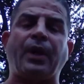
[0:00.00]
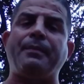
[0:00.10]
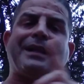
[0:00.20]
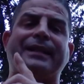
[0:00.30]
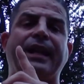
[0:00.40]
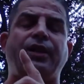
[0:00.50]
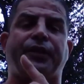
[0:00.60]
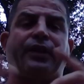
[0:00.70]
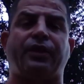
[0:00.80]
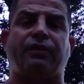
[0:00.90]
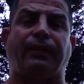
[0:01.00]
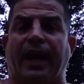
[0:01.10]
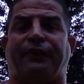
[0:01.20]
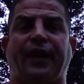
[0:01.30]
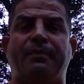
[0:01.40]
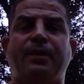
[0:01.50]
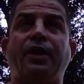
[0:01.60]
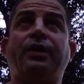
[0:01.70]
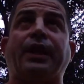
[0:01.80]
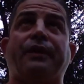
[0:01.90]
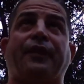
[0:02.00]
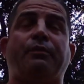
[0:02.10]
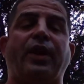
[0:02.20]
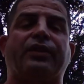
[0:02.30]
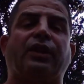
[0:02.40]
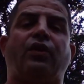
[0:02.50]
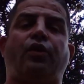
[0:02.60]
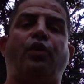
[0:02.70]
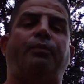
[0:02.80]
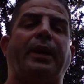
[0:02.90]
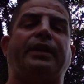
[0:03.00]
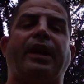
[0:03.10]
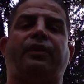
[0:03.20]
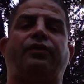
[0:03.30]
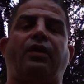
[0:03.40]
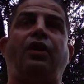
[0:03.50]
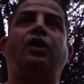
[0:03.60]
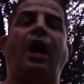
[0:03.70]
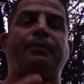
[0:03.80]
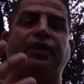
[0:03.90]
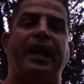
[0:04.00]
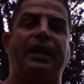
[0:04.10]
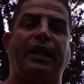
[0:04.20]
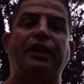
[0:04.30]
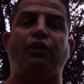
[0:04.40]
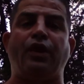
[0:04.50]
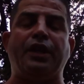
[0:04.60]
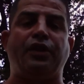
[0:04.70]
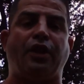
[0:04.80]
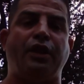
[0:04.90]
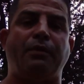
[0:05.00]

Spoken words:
I'm not saying nothing because of kayfabe. Kayfabe wrestling code, you don't break character. I'm staying in.